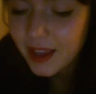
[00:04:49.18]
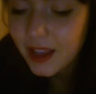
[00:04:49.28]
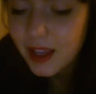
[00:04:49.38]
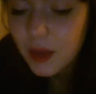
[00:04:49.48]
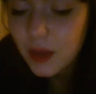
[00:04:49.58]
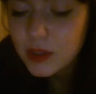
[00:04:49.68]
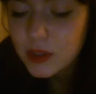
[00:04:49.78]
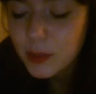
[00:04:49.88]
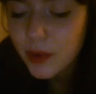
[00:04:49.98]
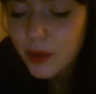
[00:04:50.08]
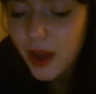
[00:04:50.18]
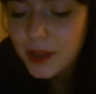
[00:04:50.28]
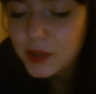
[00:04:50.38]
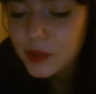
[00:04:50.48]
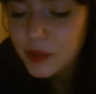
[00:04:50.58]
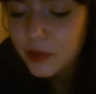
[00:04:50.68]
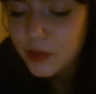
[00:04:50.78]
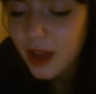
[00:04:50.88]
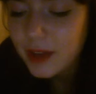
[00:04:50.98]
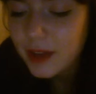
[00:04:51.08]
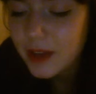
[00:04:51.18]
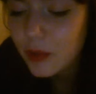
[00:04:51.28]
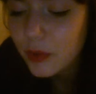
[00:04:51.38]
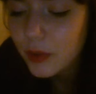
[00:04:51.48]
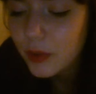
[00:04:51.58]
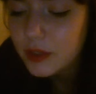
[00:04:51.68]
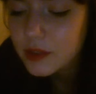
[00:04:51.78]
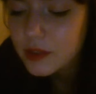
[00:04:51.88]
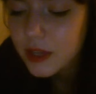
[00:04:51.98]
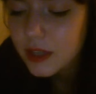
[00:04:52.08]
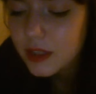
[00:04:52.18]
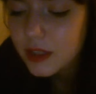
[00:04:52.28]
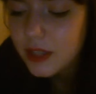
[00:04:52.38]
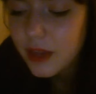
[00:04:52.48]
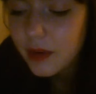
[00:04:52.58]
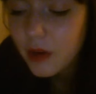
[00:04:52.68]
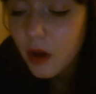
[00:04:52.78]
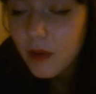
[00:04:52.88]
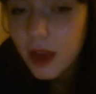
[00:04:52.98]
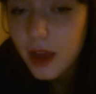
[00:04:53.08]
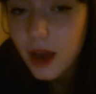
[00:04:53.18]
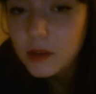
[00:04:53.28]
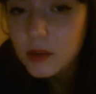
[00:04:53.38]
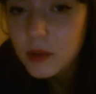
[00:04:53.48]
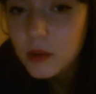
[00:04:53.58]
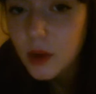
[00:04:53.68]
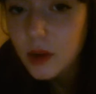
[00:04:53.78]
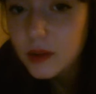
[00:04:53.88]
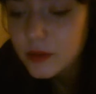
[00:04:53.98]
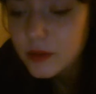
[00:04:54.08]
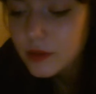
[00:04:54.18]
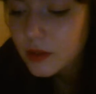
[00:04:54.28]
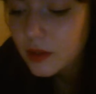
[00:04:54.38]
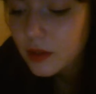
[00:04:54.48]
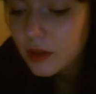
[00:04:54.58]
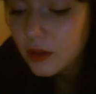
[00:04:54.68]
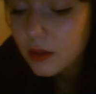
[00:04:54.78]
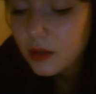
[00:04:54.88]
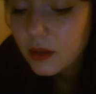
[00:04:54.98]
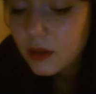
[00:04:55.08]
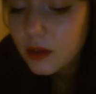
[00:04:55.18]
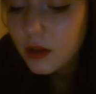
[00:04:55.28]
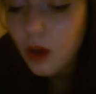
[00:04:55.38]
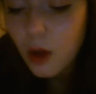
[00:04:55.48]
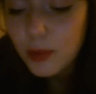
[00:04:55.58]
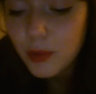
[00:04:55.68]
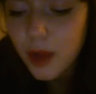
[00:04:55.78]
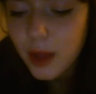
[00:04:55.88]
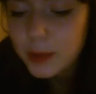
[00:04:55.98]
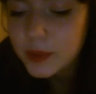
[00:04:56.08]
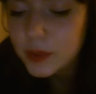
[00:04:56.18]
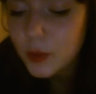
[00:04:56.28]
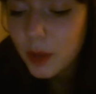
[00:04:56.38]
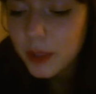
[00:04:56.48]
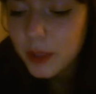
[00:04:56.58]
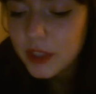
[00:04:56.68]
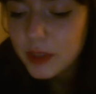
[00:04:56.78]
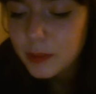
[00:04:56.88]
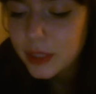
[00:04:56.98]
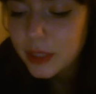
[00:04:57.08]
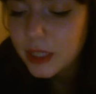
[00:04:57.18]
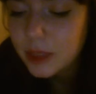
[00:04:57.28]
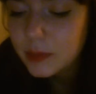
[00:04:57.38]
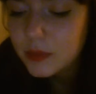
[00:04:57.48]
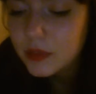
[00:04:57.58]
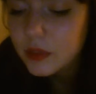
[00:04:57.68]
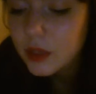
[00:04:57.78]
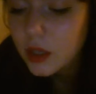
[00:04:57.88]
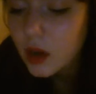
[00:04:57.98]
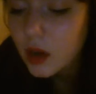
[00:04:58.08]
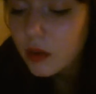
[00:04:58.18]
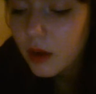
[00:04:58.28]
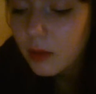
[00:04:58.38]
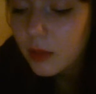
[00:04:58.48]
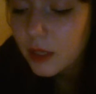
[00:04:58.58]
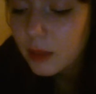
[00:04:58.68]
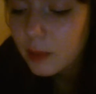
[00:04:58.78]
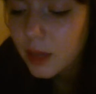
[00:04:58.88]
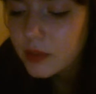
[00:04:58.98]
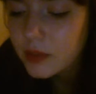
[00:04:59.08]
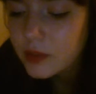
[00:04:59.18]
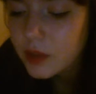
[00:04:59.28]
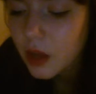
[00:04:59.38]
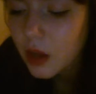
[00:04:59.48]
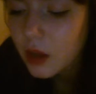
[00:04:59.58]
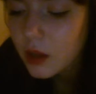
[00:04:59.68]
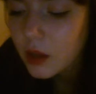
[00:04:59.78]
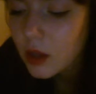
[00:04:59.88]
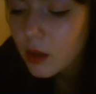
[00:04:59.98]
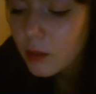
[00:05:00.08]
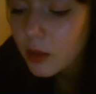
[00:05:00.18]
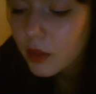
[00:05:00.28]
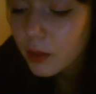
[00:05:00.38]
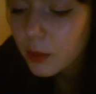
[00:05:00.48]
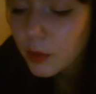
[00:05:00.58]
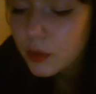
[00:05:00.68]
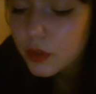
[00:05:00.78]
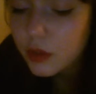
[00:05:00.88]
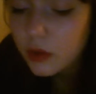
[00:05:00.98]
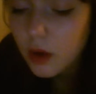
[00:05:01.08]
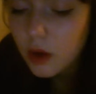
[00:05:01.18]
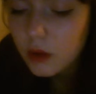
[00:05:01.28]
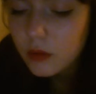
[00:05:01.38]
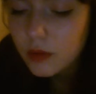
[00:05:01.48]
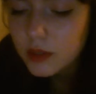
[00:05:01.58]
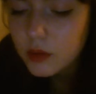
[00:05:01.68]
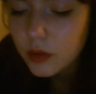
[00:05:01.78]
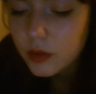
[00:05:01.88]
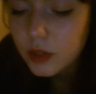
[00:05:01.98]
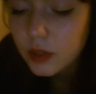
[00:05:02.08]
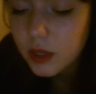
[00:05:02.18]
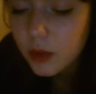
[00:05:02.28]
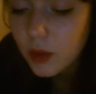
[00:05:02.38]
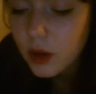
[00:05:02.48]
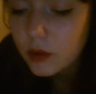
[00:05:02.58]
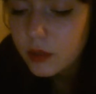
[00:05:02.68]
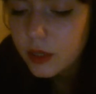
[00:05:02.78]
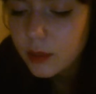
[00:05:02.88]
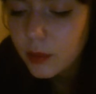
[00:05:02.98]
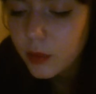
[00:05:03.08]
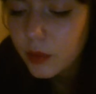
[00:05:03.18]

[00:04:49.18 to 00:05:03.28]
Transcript: He was surprised to find how ruinous the interior of the house was. Cobwebs, worm-eaten beams, crumbling plaster, but the mute crone resolutely wound him on the